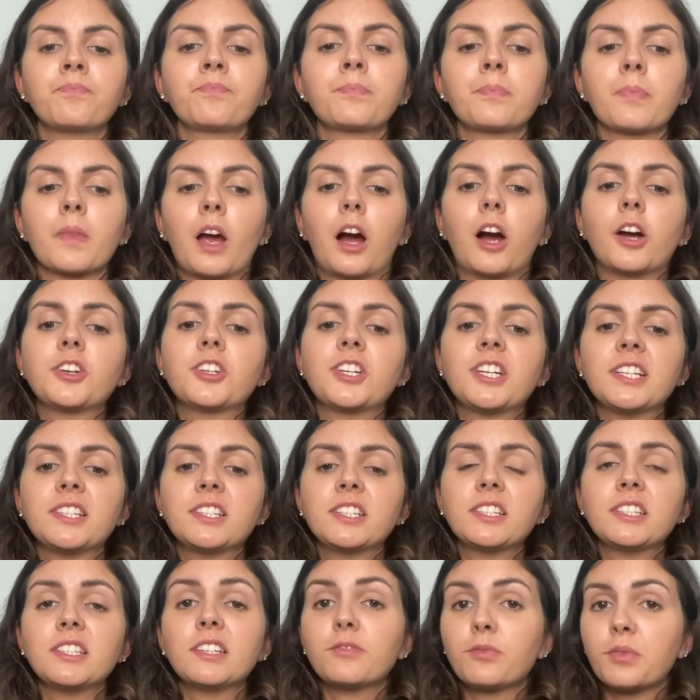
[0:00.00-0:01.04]
our
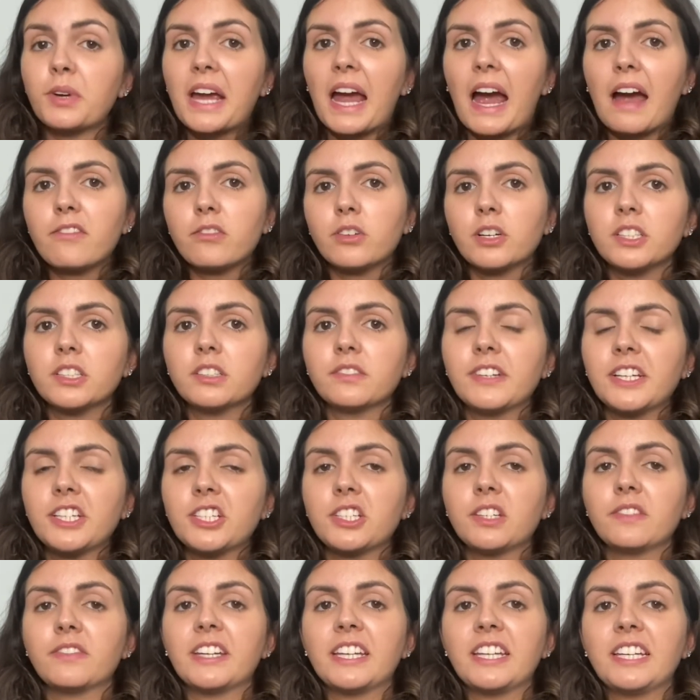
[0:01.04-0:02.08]
chances, if we have a
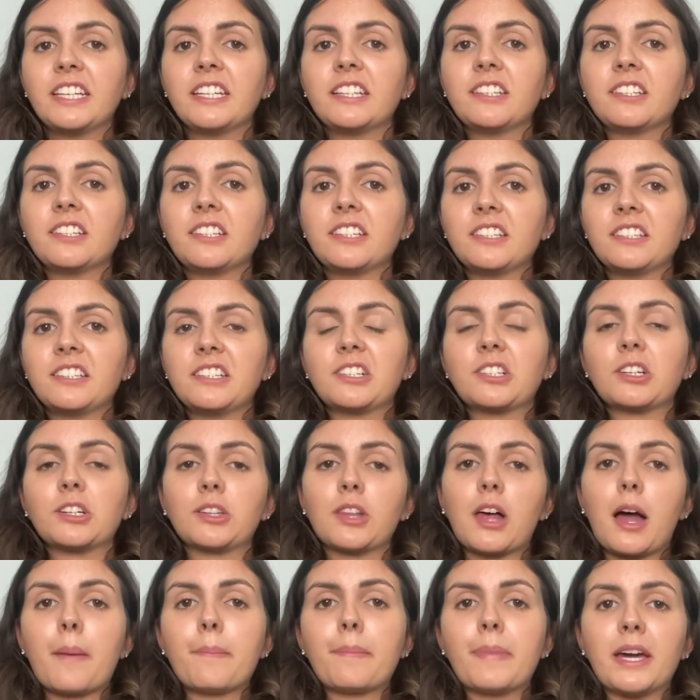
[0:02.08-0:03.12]
reservation, of getting into Disney are a
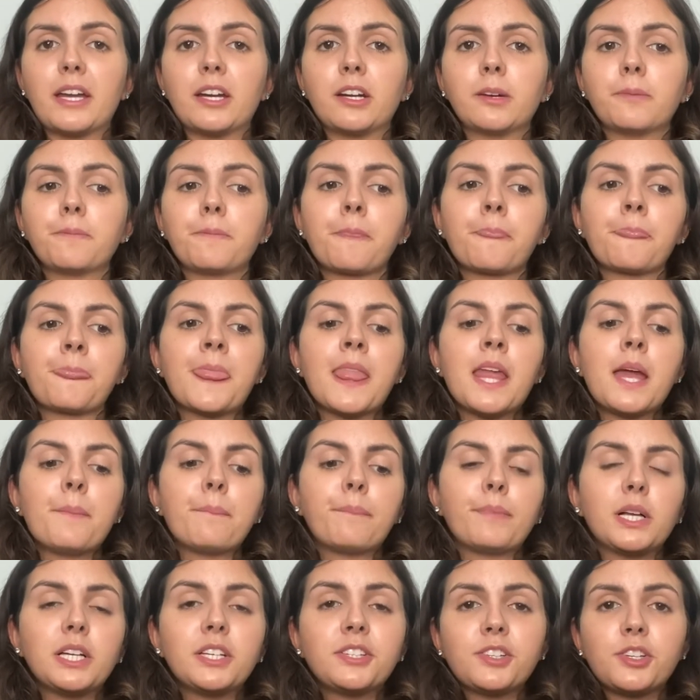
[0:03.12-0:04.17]
lot better.
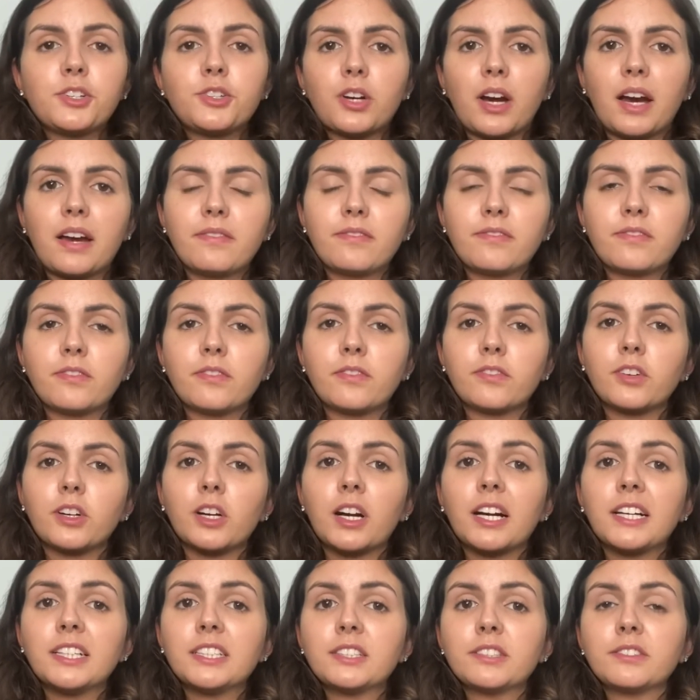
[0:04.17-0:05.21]
Plus the drive for
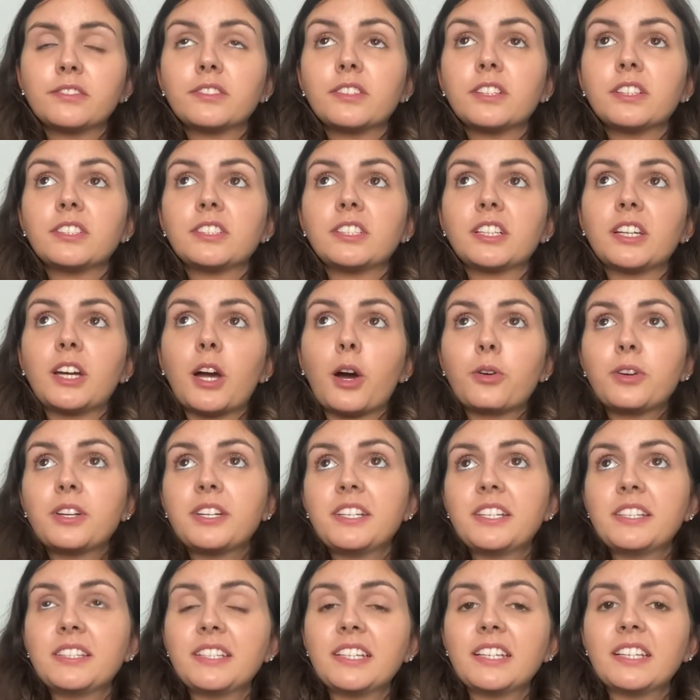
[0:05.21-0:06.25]
us to go to
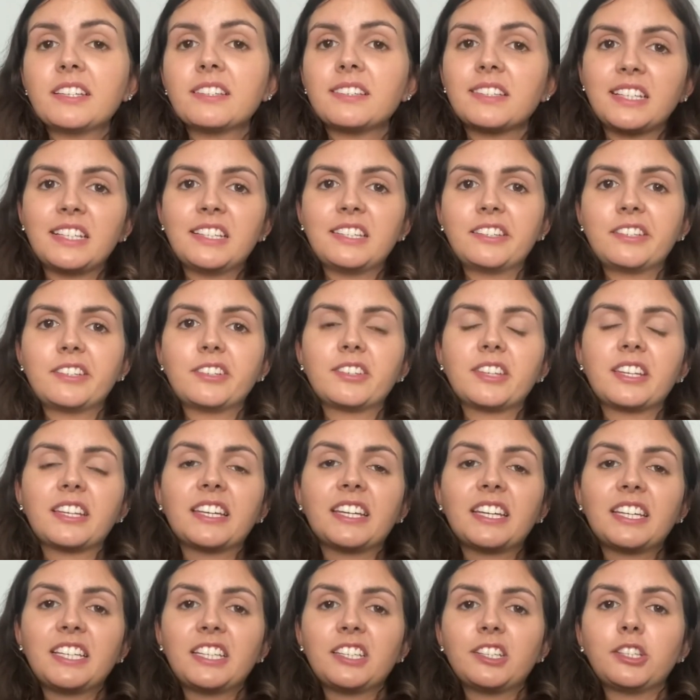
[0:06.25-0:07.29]
Disney is easier than
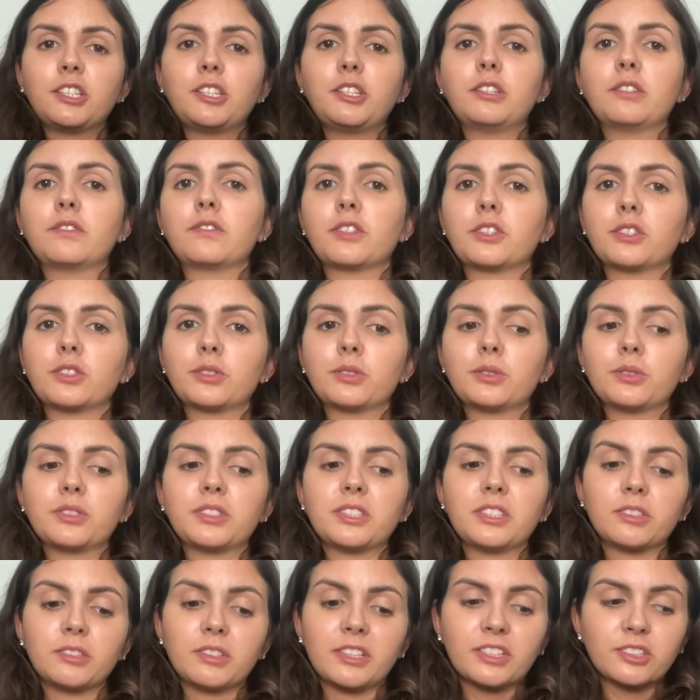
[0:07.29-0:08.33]
getting to Universal.
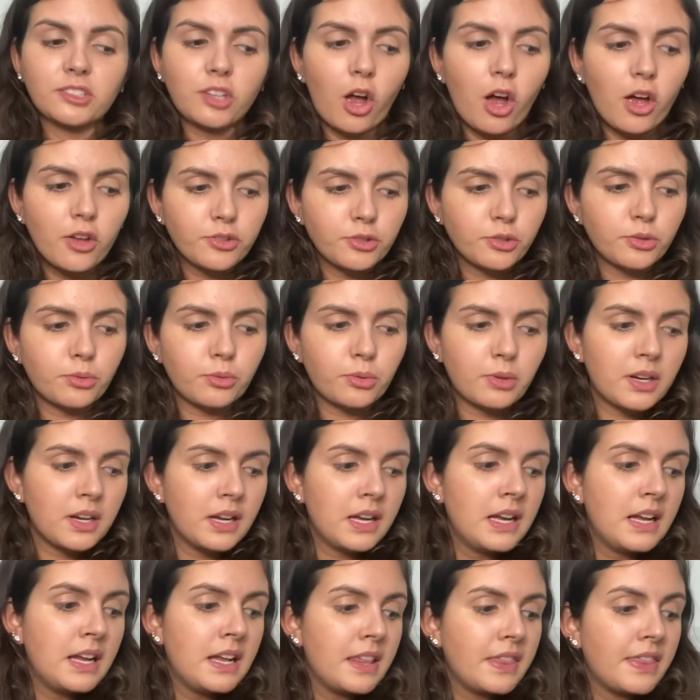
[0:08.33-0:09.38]
So there's also
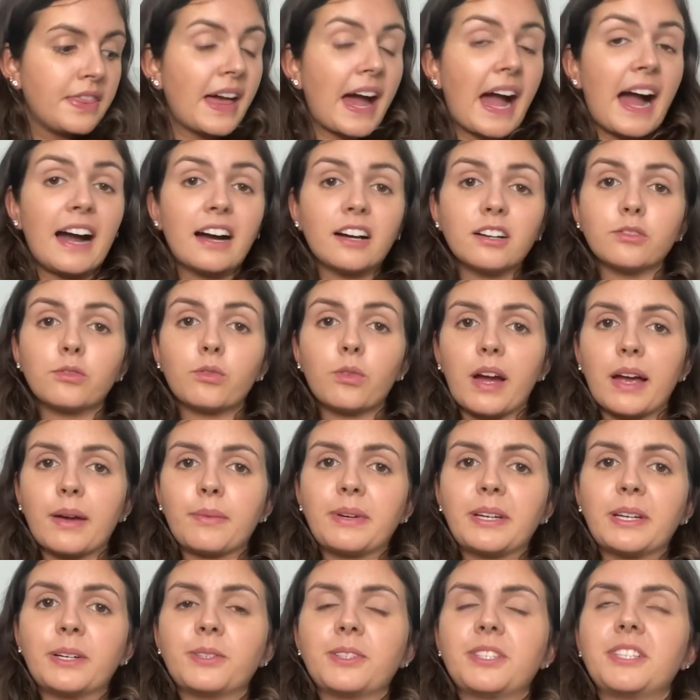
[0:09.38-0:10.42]
that of why we
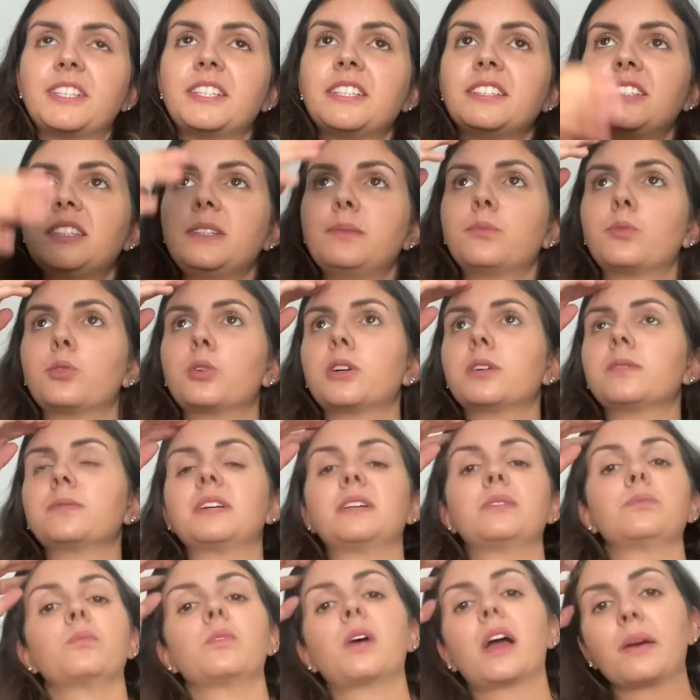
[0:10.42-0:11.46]
go to Disney more
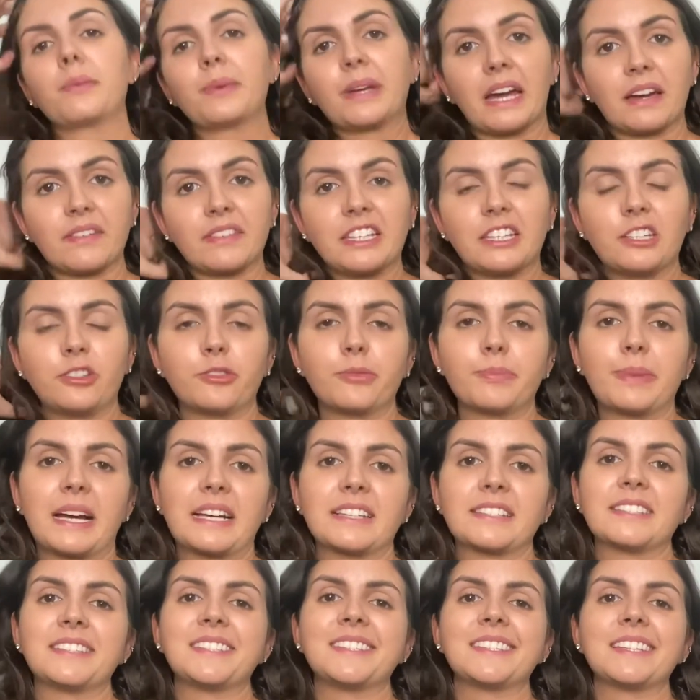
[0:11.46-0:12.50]
and why we have annual
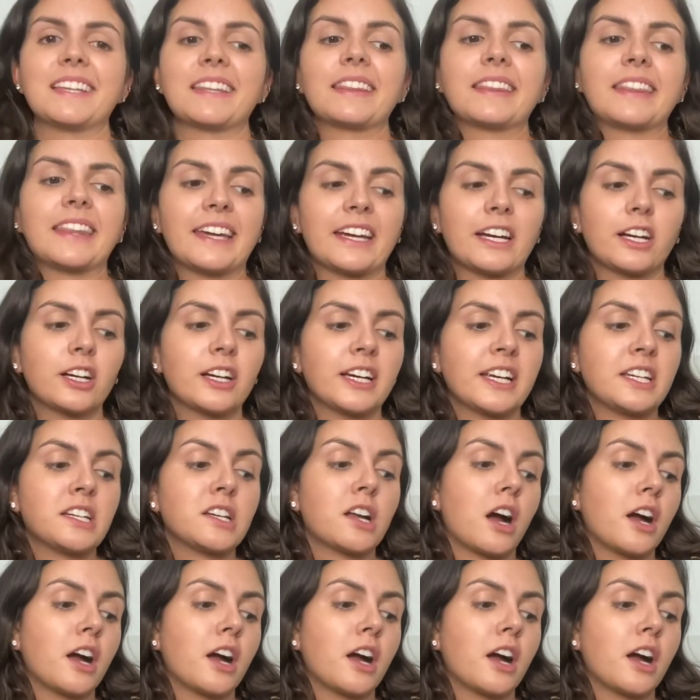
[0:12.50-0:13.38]
passes there and not